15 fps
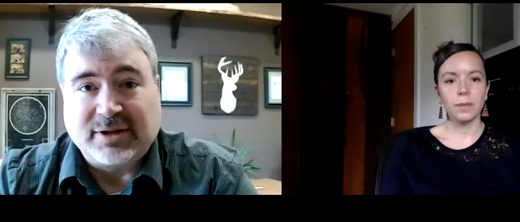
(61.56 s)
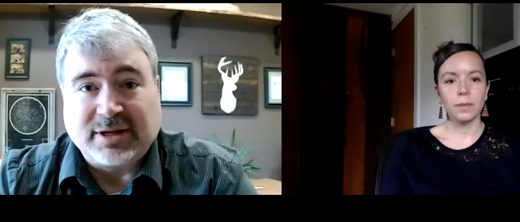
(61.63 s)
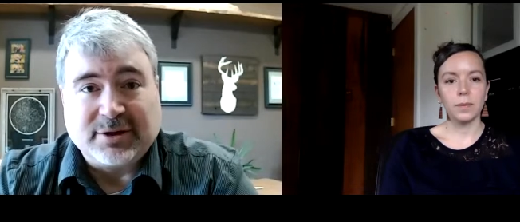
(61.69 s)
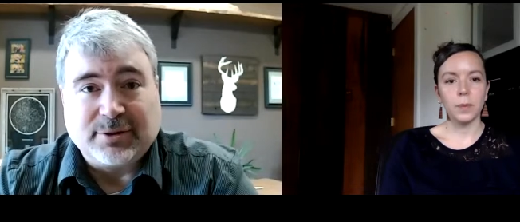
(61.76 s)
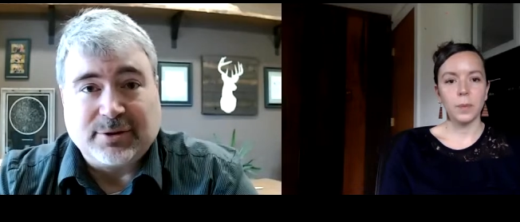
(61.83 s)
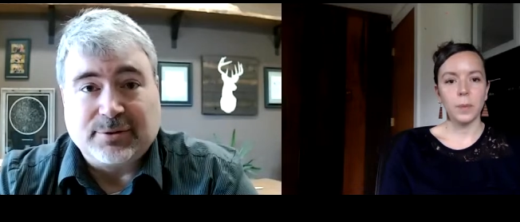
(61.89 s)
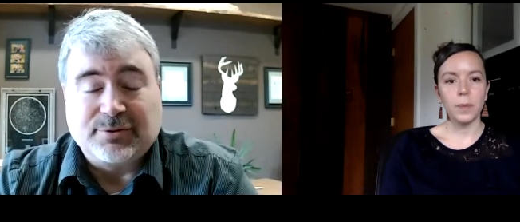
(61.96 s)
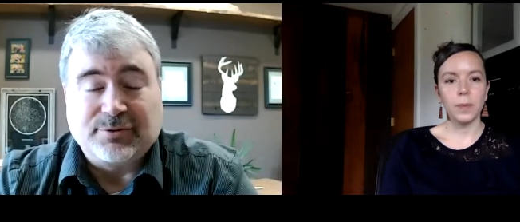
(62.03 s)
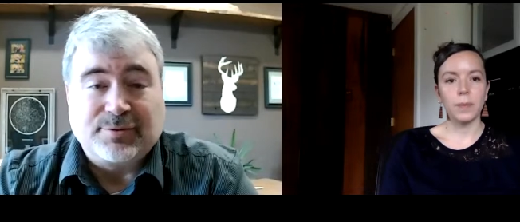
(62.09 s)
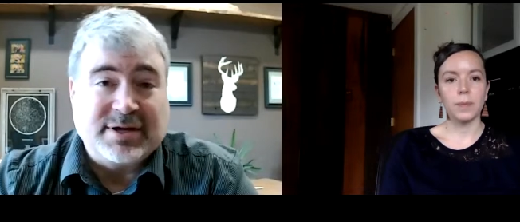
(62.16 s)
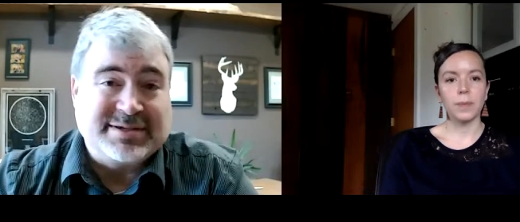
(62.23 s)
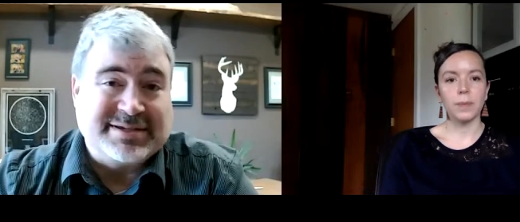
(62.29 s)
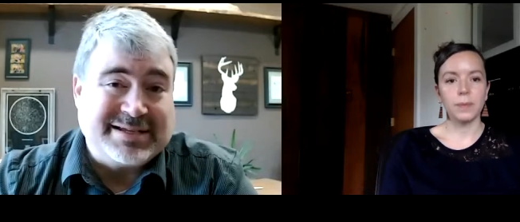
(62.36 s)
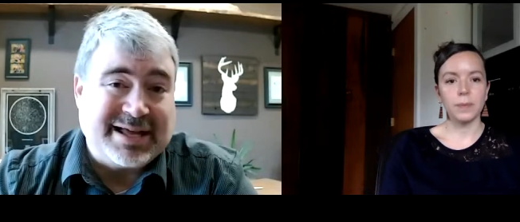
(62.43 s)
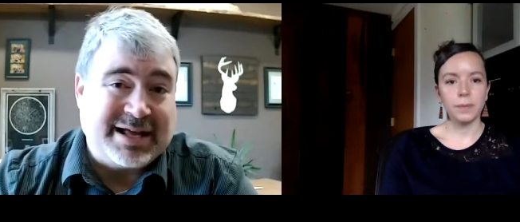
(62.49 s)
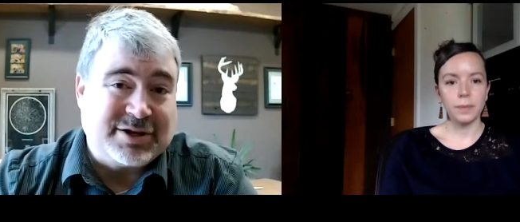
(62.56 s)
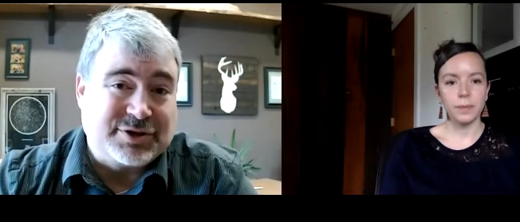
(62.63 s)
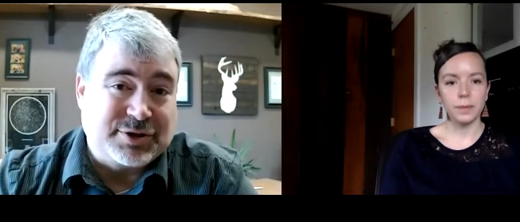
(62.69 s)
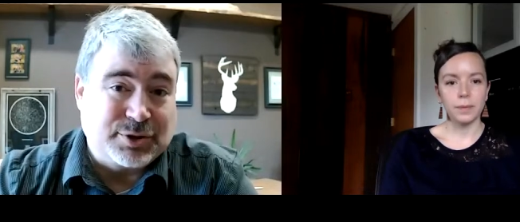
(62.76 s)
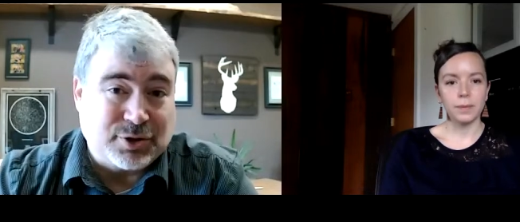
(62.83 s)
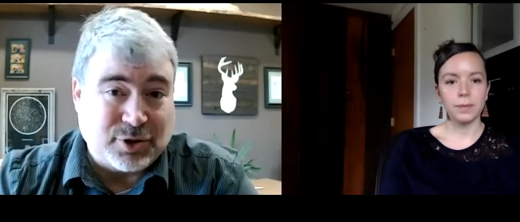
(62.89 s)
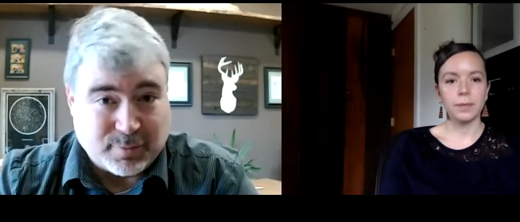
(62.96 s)
Speaker 1: landowners,
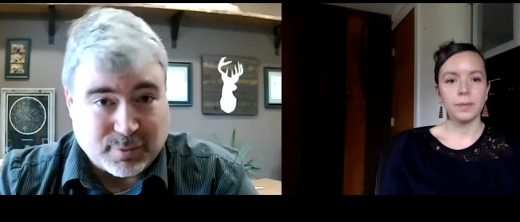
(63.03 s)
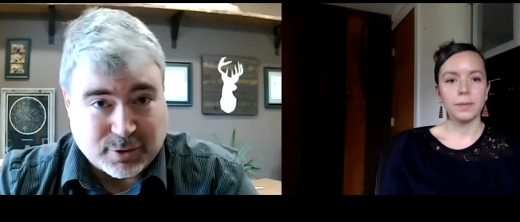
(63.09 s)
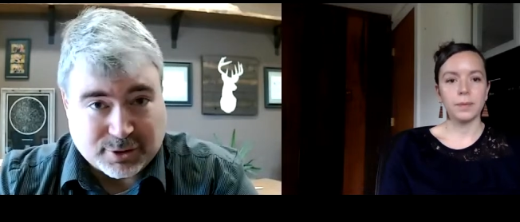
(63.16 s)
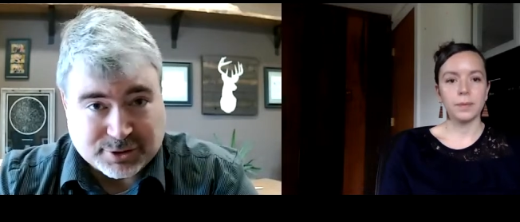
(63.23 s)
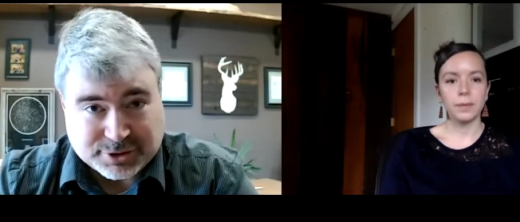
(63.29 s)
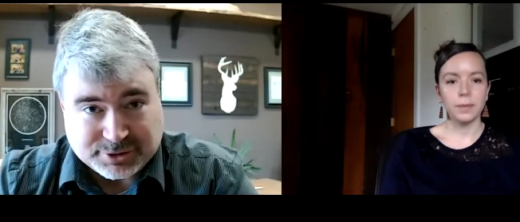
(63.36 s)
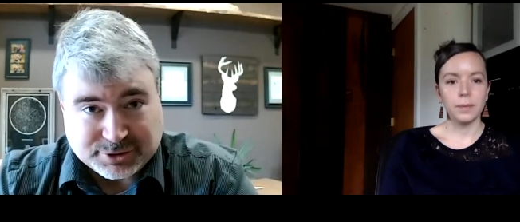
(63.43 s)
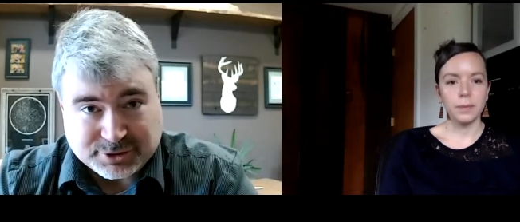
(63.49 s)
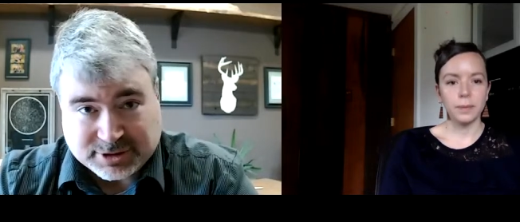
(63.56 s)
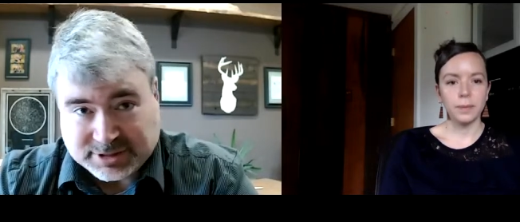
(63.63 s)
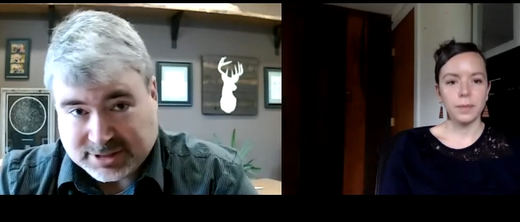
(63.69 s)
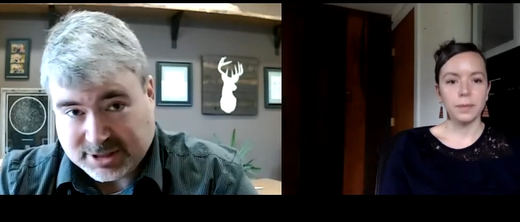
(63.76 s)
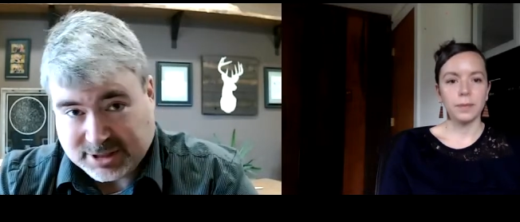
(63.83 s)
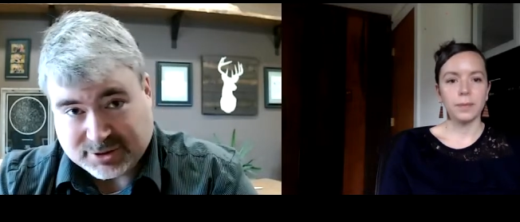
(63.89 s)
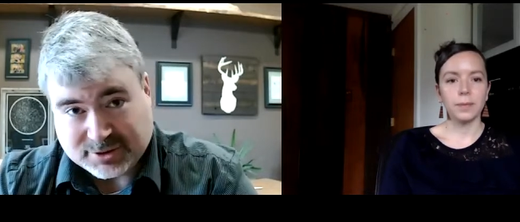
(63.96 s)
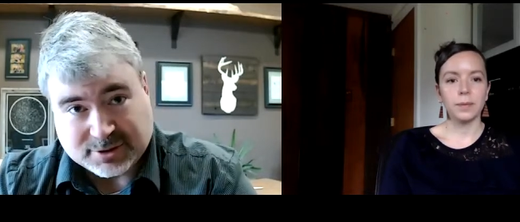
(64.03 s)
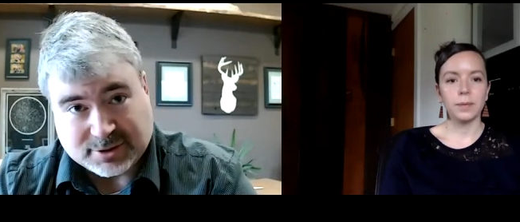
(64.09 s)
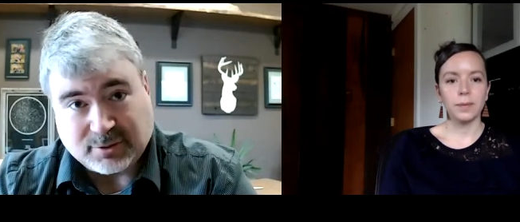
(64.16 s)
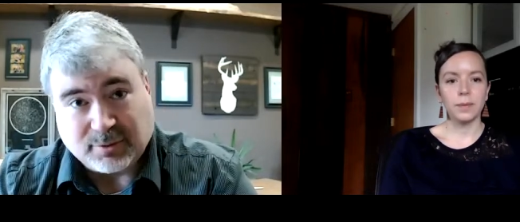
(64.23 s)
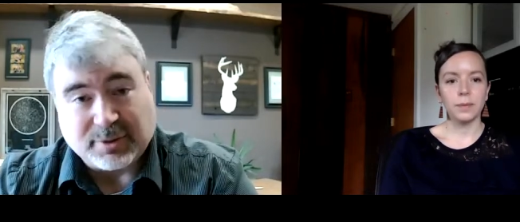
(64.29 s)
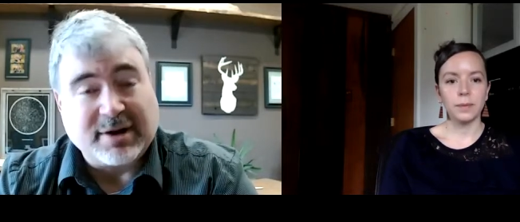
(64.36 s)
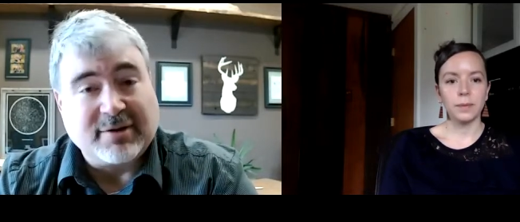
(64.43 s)
residential, commercial, industrial,
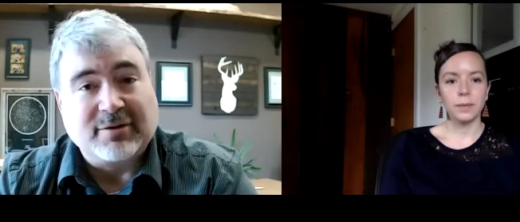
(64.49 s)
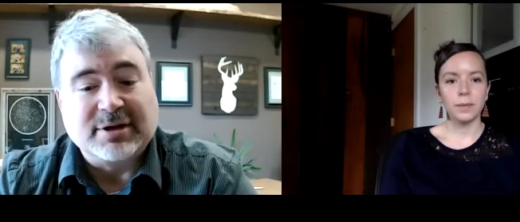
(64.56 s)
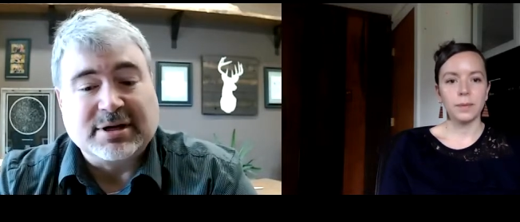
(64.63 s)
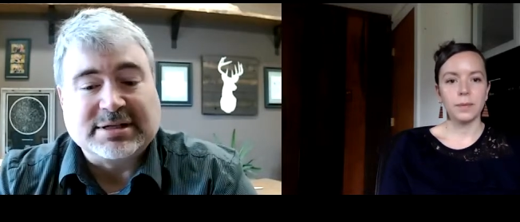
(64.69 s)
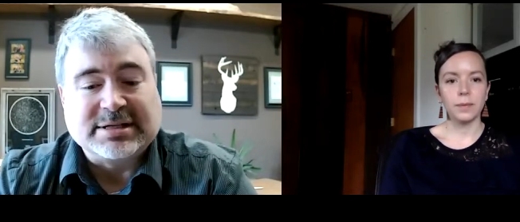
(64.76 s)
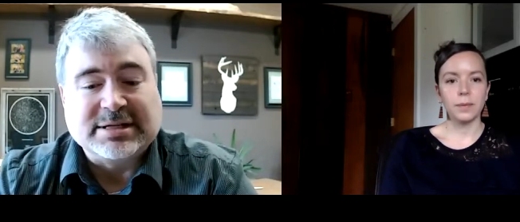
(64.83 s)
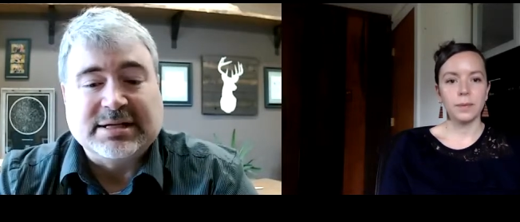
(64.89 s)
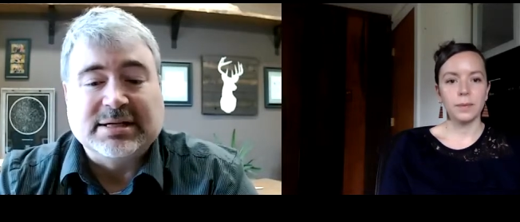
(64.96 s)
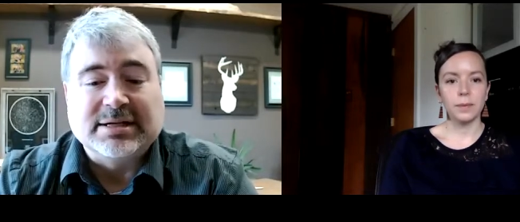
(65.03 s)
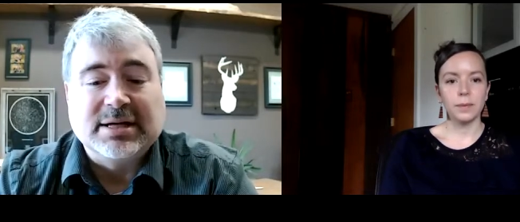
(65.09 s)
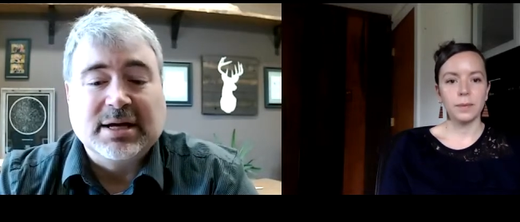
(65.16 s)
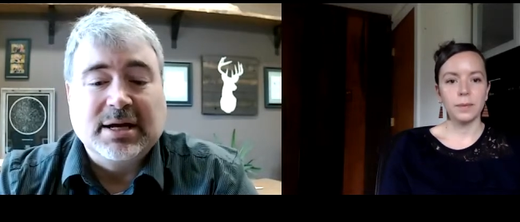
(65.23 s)
whatever it's needed.